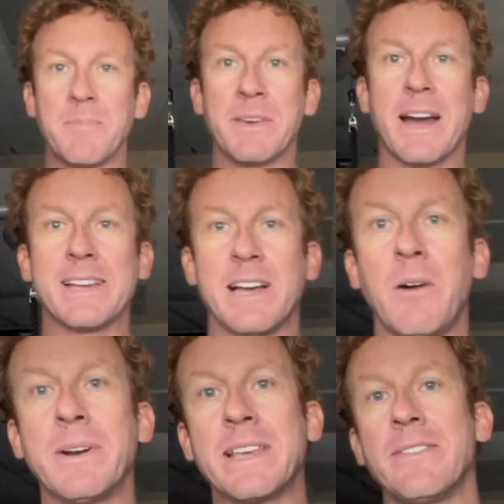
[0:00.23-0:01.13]
up, you guys? I
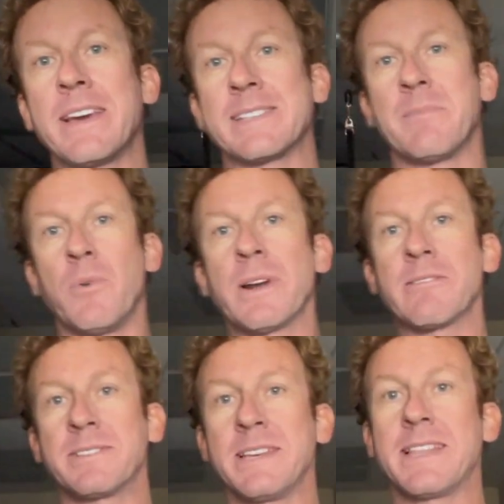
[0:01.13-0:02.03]
want to give you guys the morning
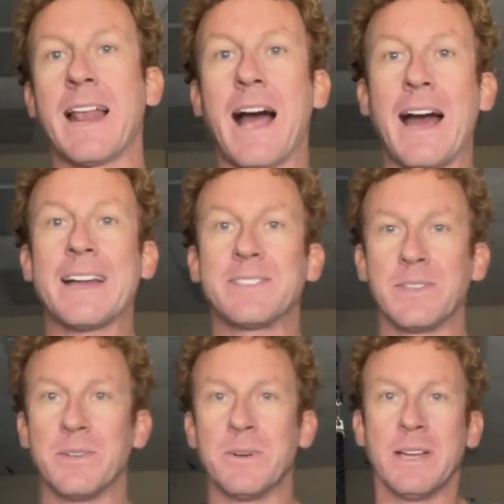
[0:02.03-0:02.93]
routine that I
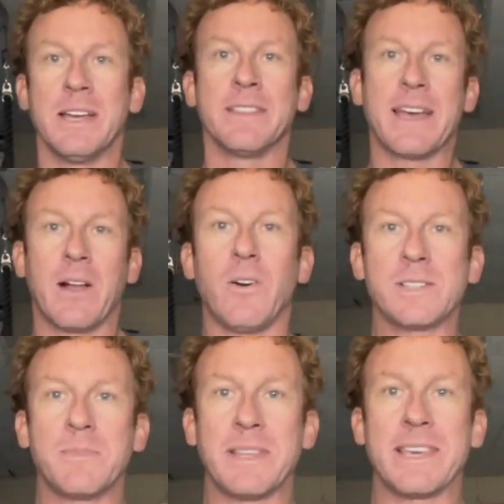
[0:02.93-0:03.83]
do that
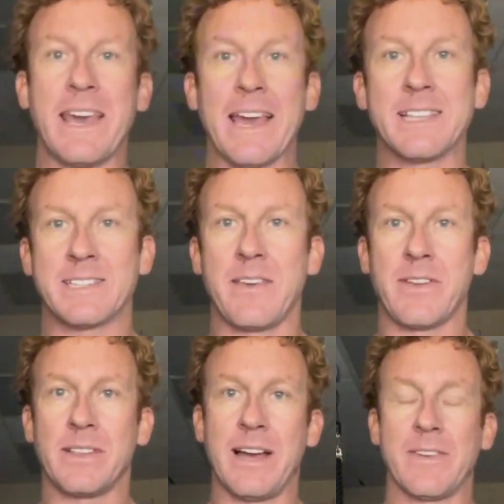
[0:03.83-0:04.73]
ultimately can save
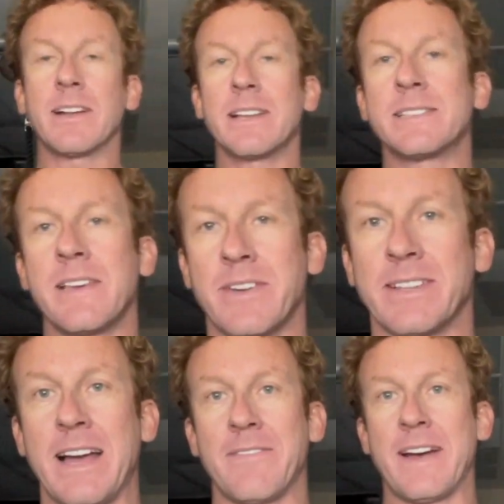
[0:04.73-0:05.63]
your life. It's not going to save your
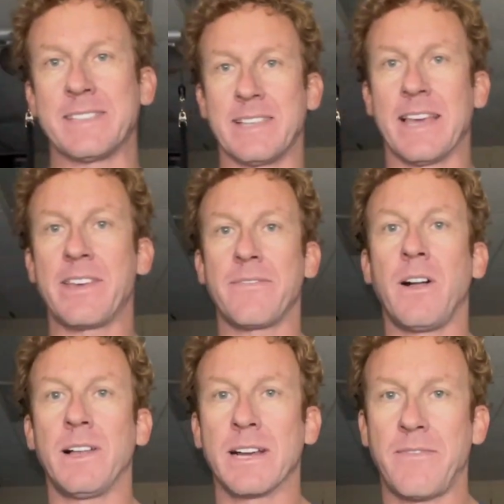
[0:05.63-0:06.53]
life as in like you're
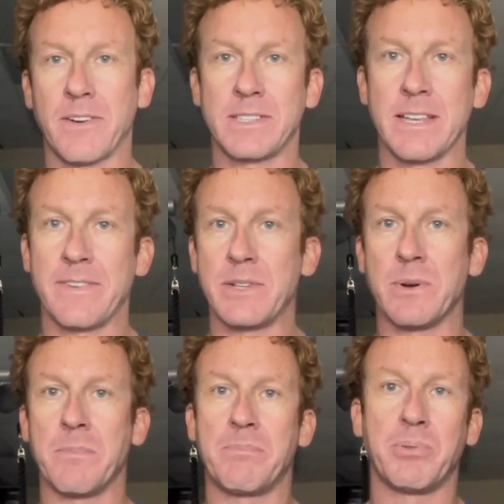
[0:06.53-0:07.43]
falling off a cliff
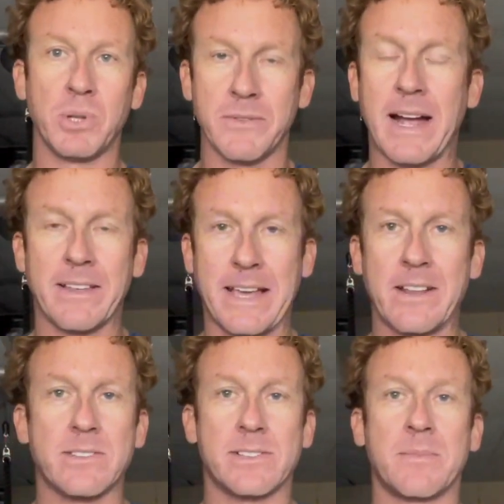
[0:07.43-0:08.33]
into a pool of
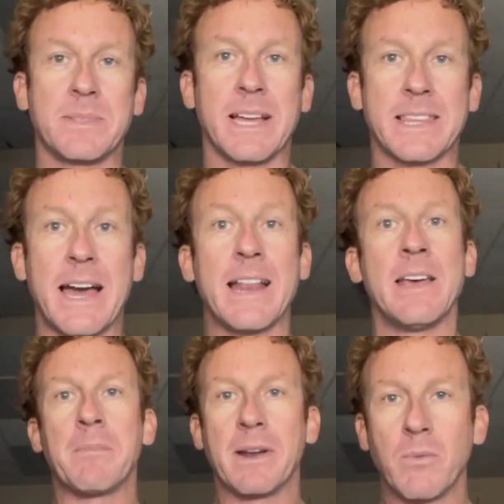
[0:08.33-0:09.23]
alligators or something like that,
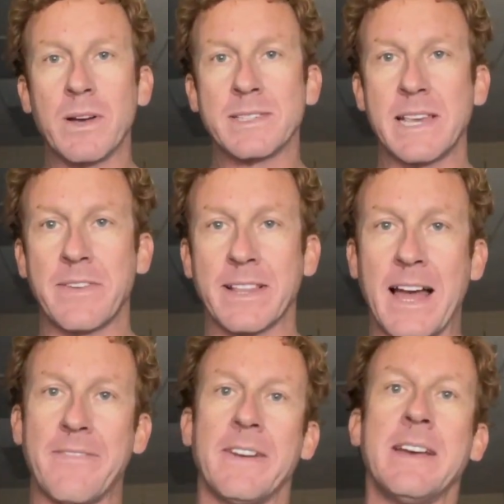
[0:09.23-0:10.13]
but it will save your
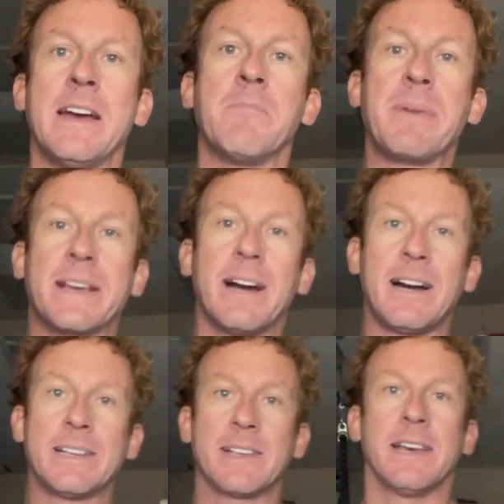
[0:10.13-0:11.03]
life
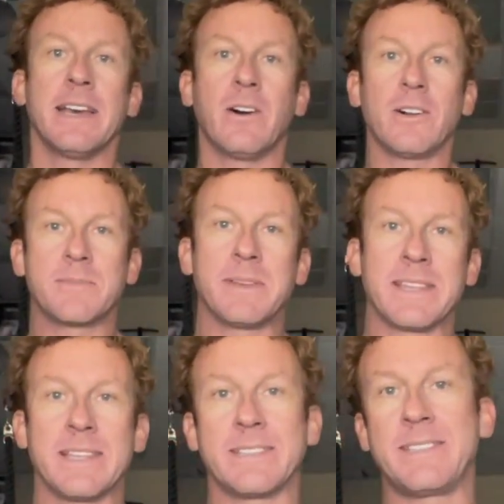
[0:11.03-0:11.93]
because it ultimately